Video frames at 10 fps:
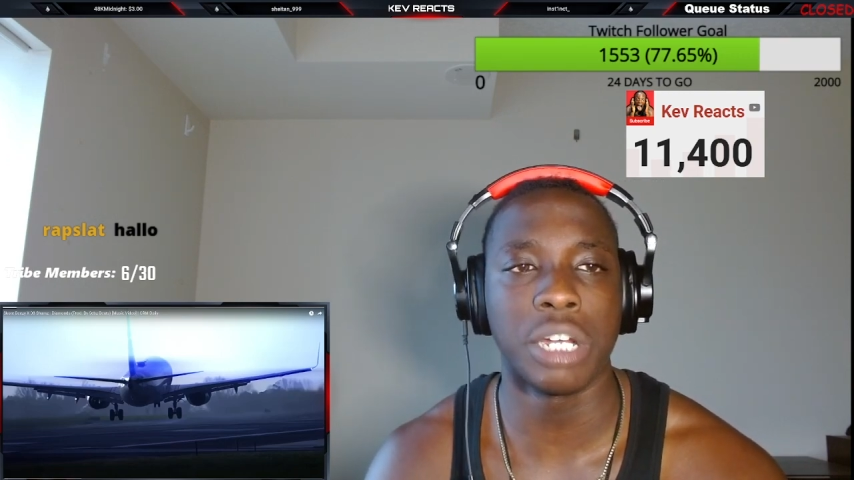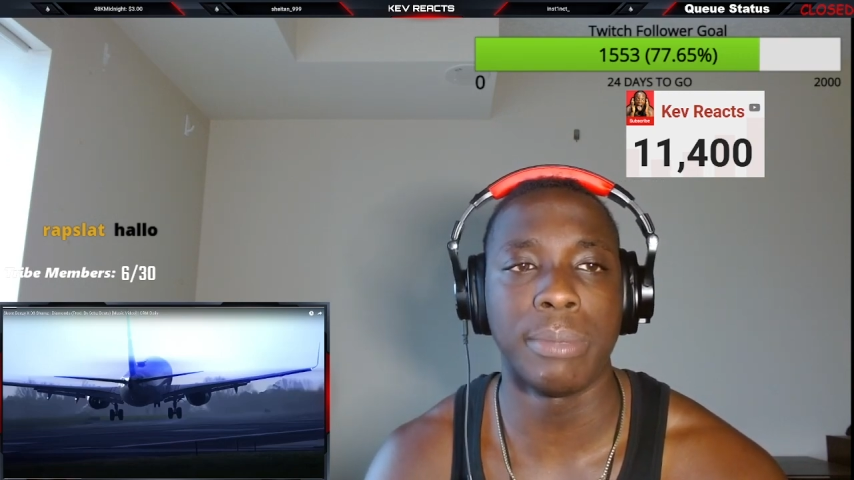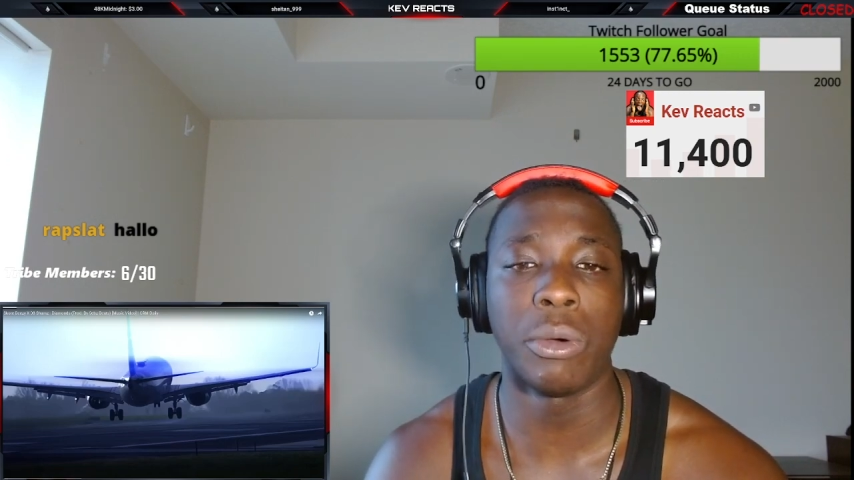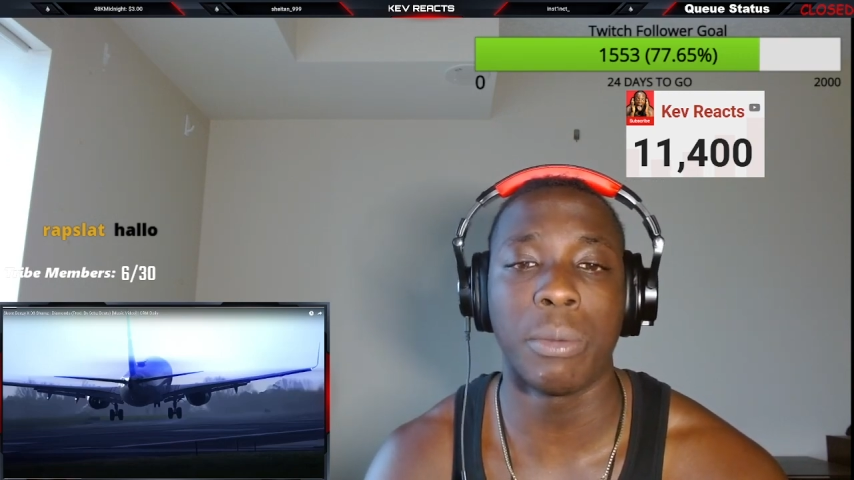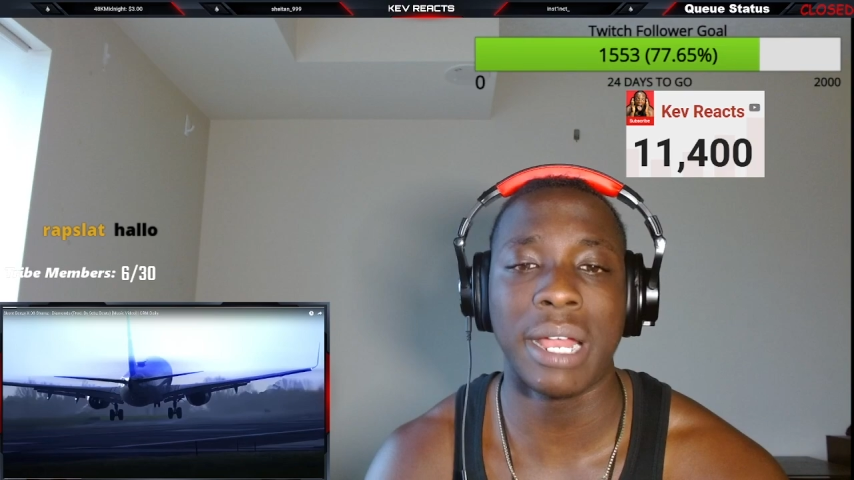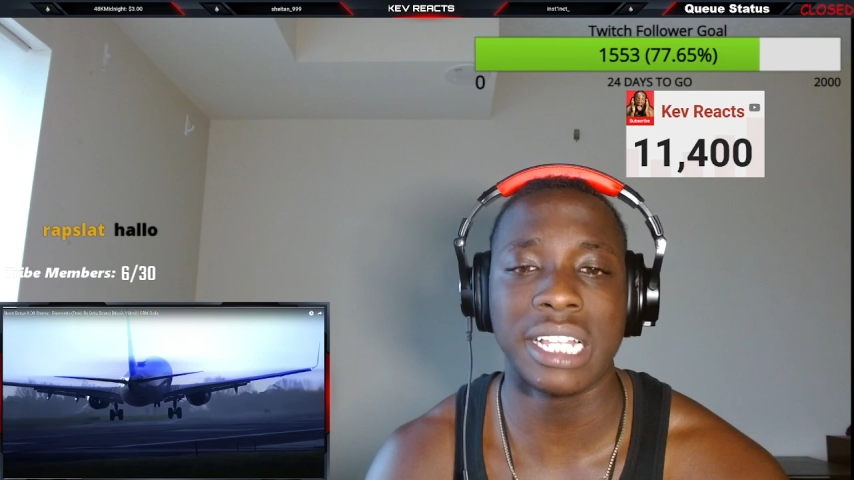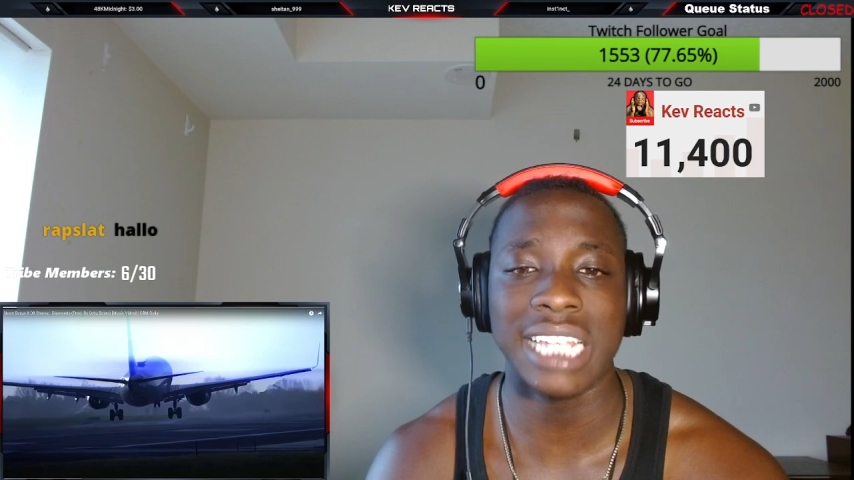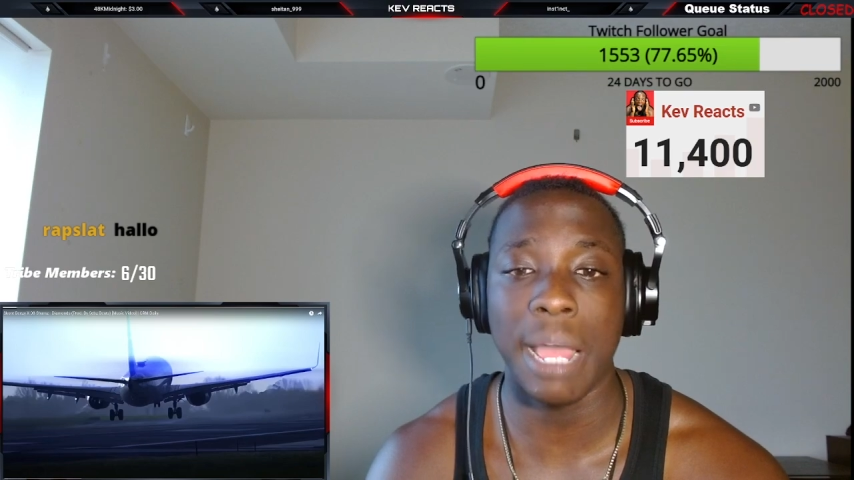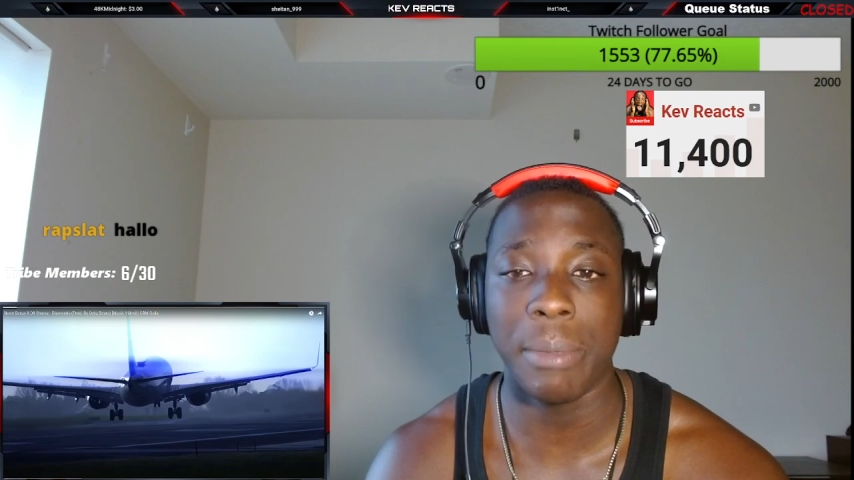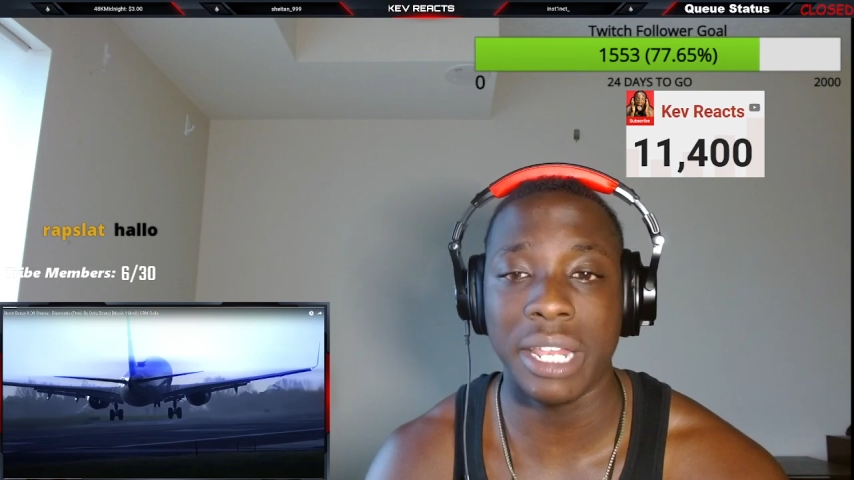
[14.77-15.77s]
but we're about to
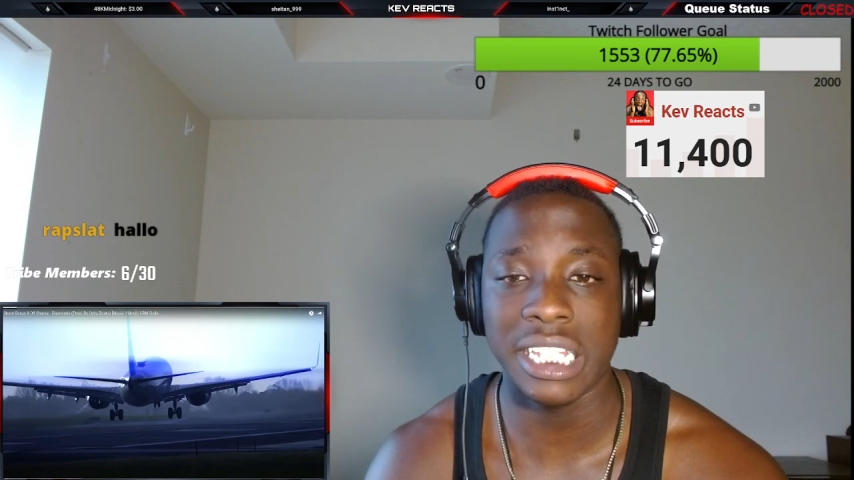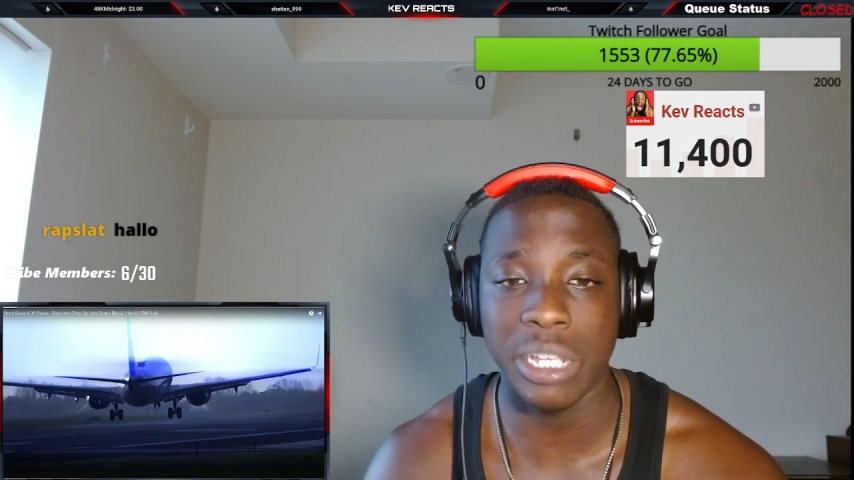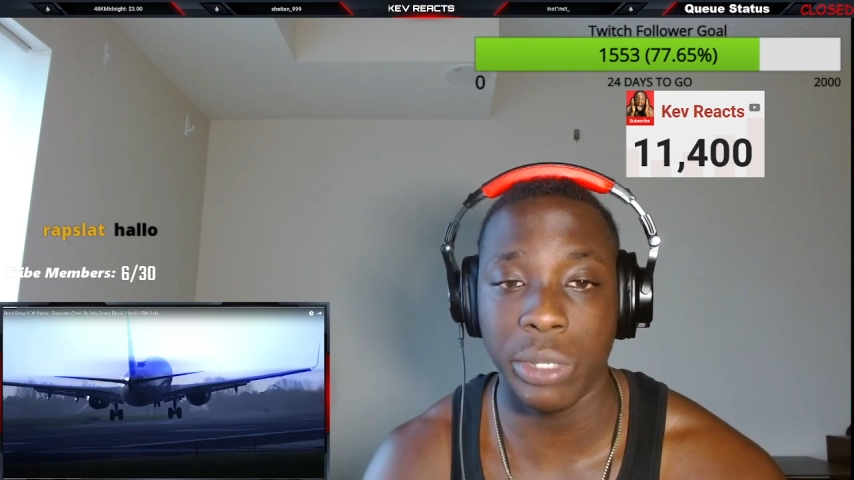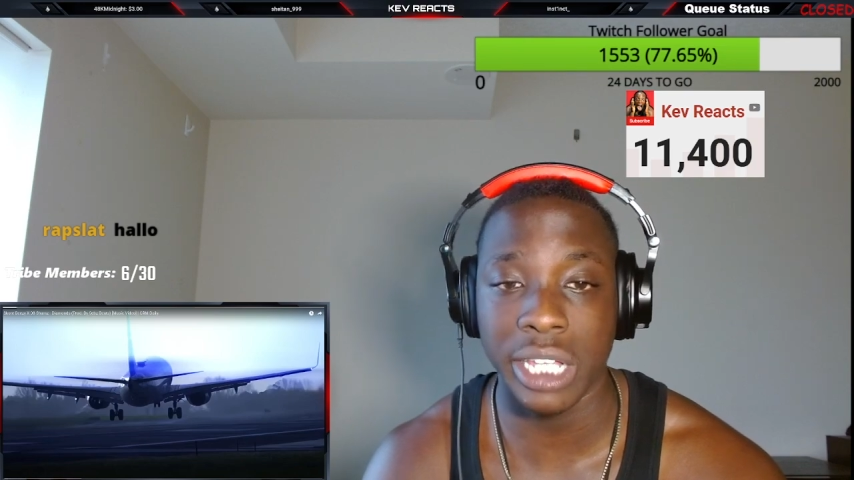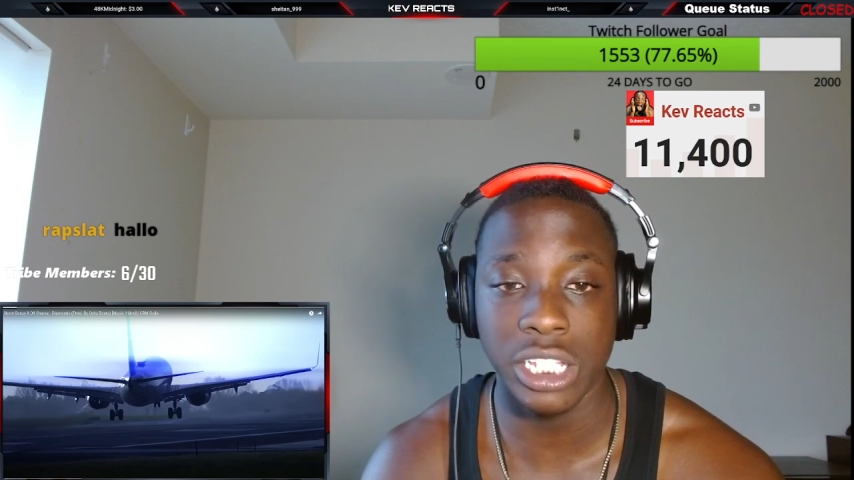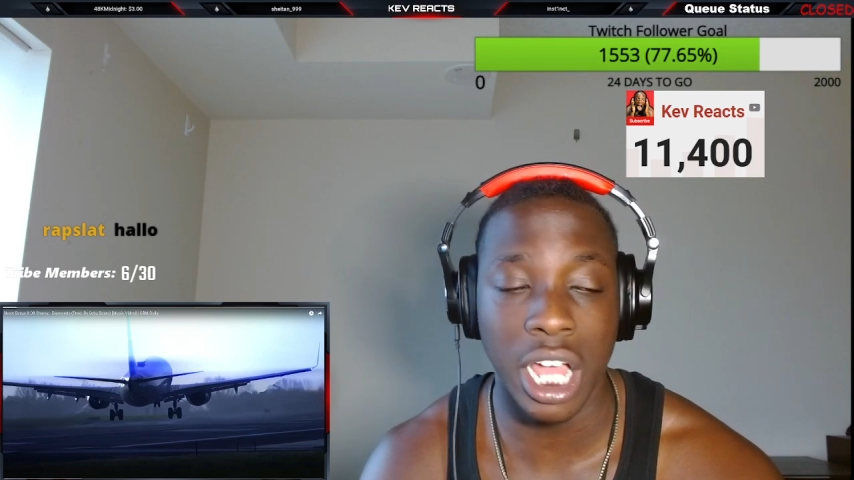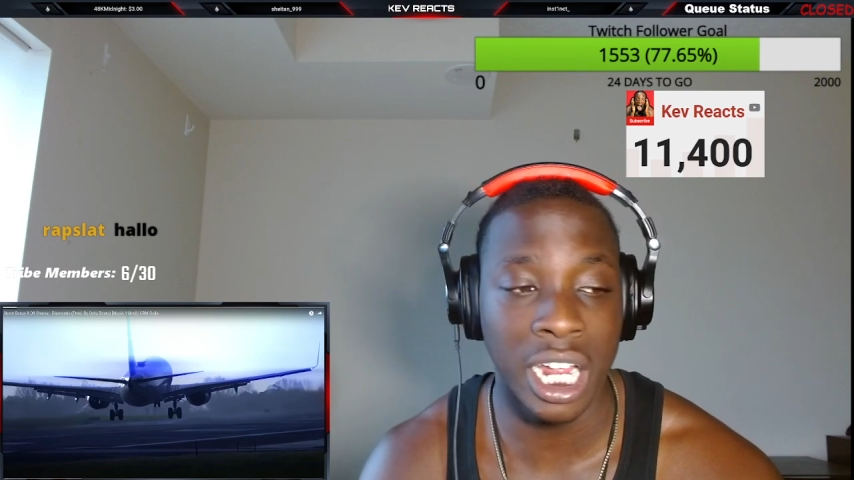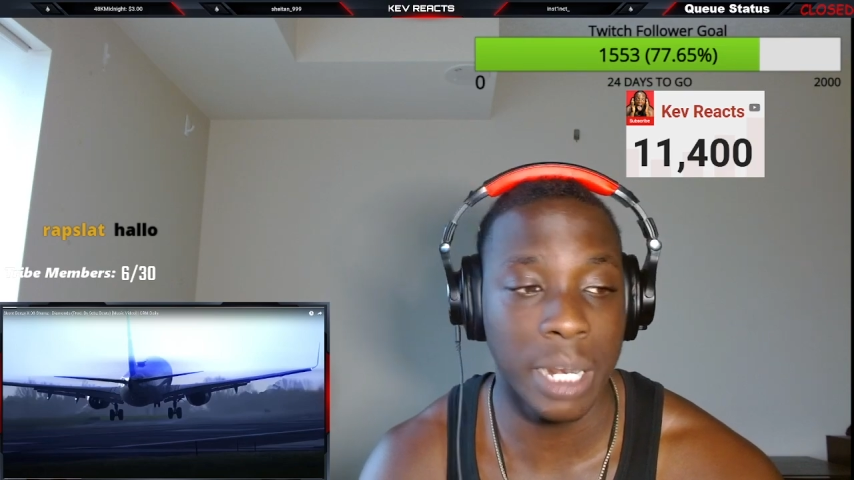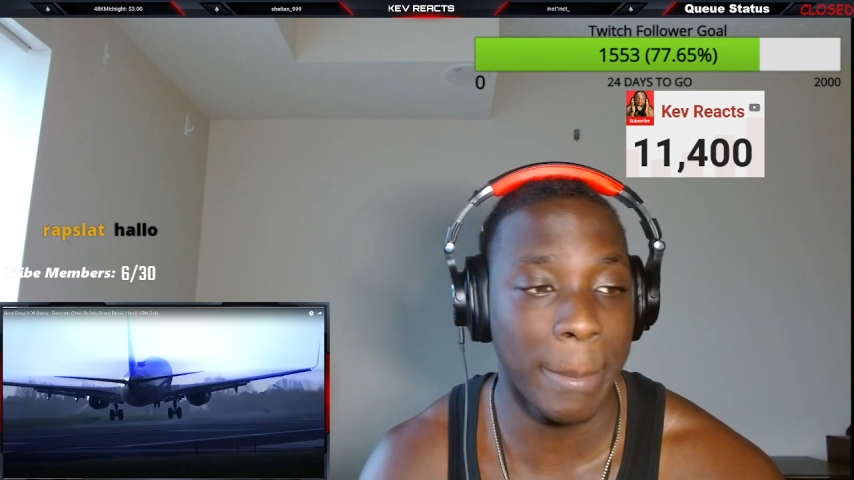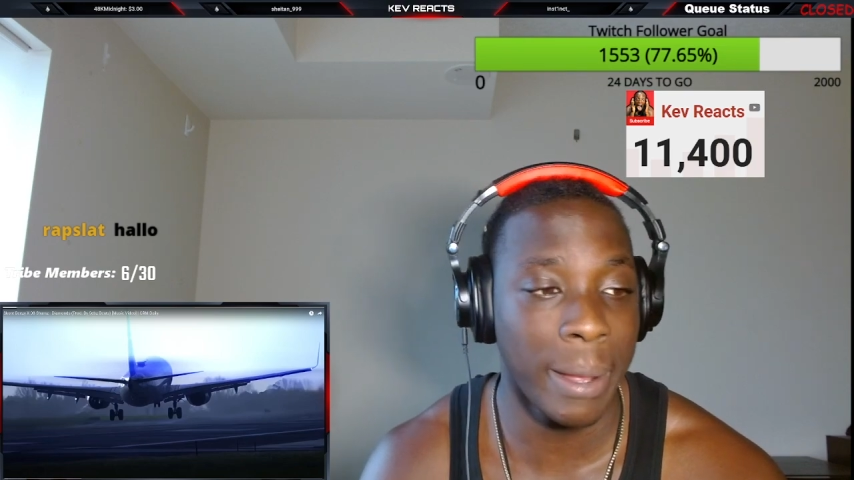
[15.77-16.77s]
tap in and see what they're
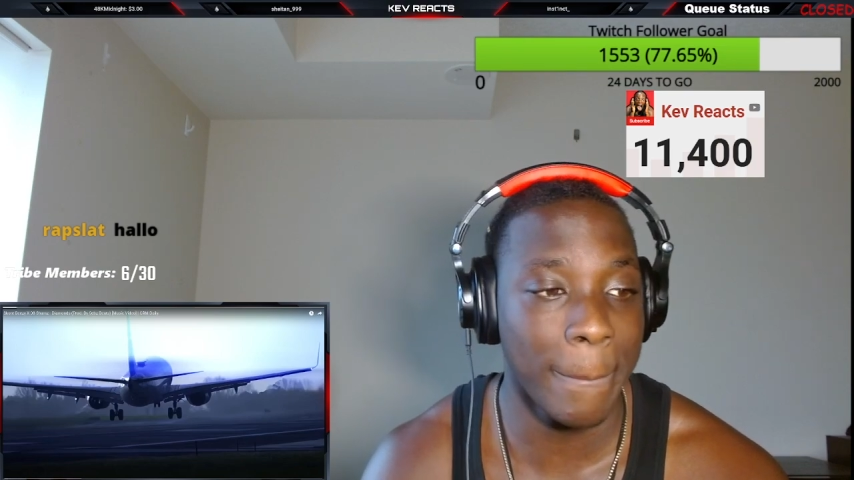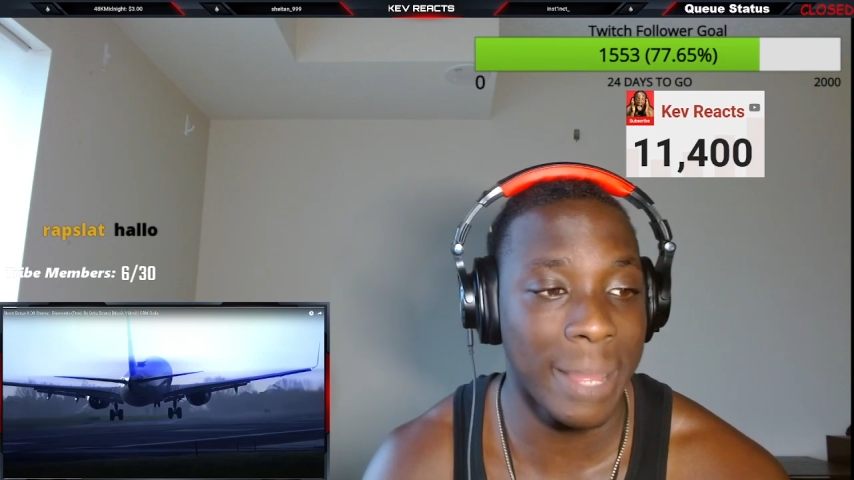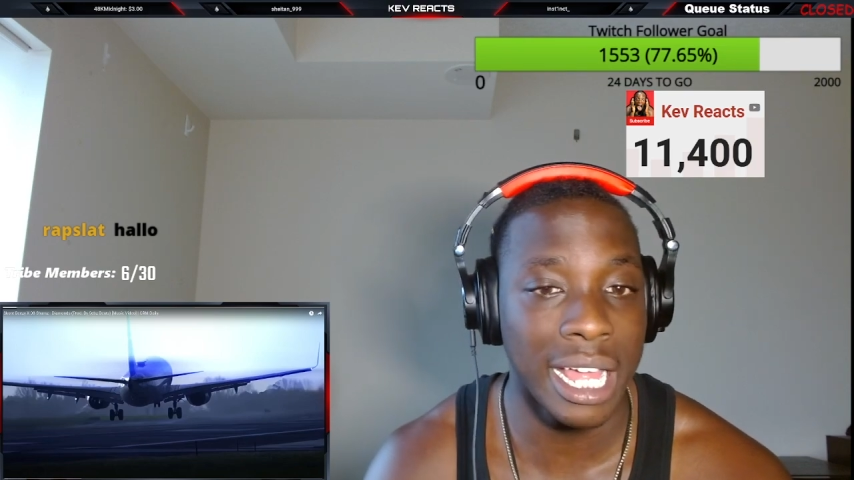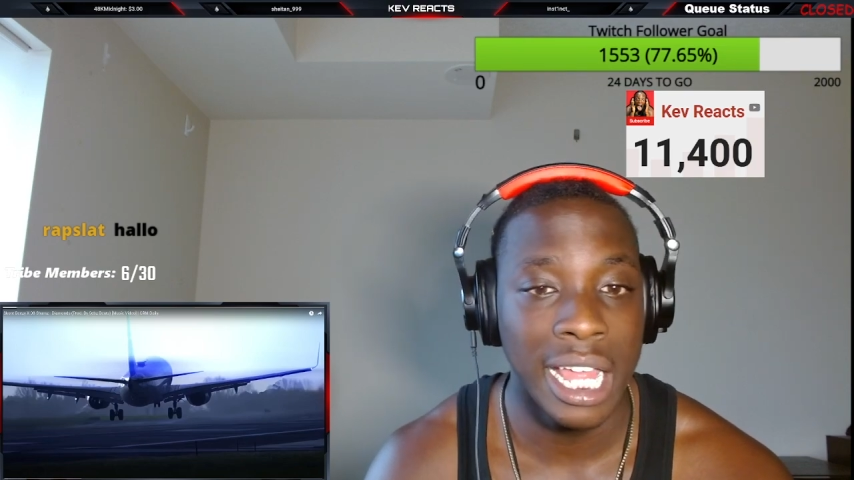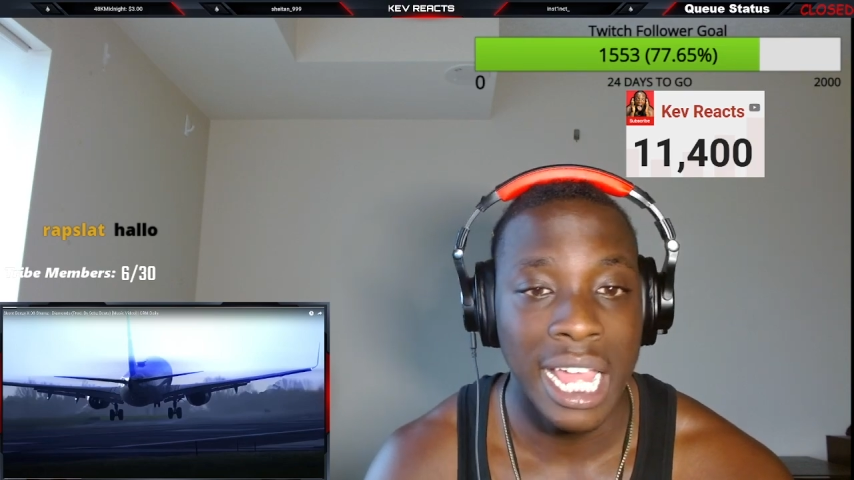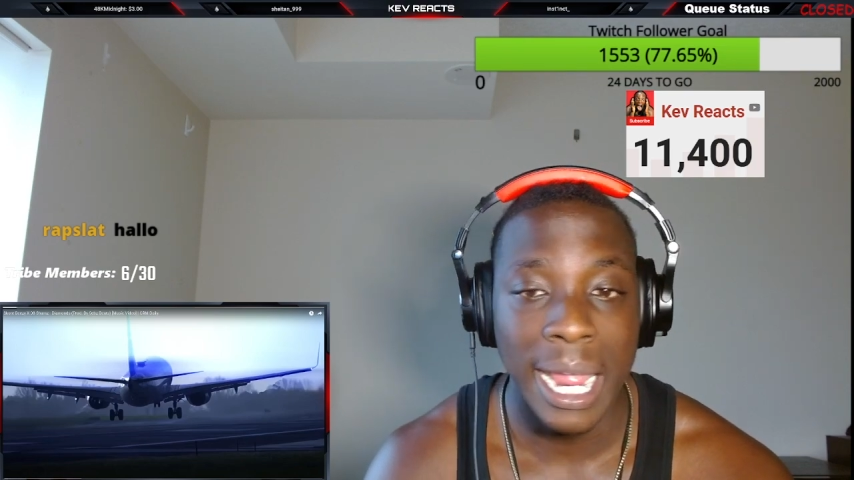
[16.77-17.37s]
talking about, man.